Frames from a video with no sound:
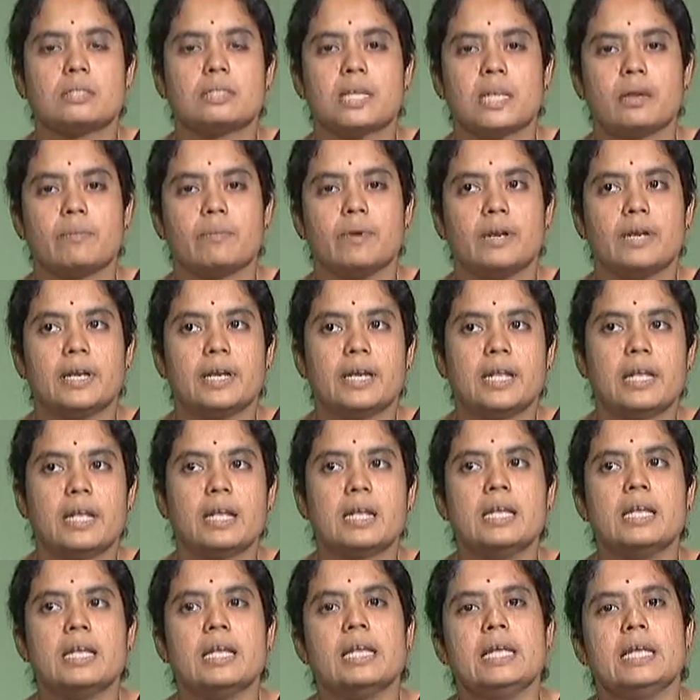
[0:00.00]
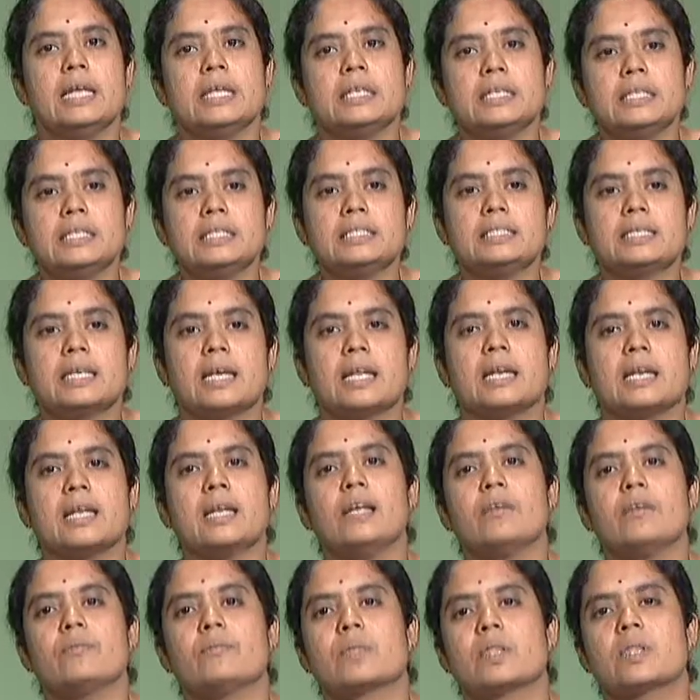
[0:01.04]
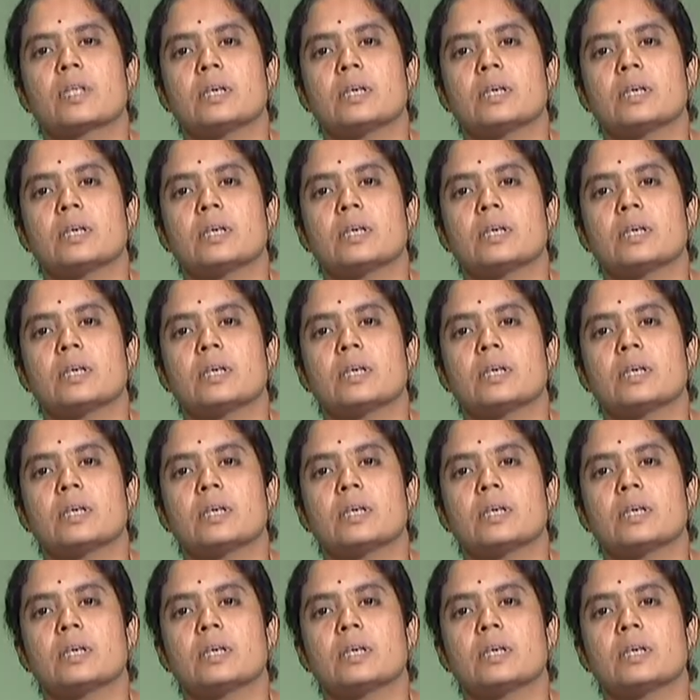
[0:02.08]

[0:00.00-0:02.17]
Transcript: turbidity. Initially,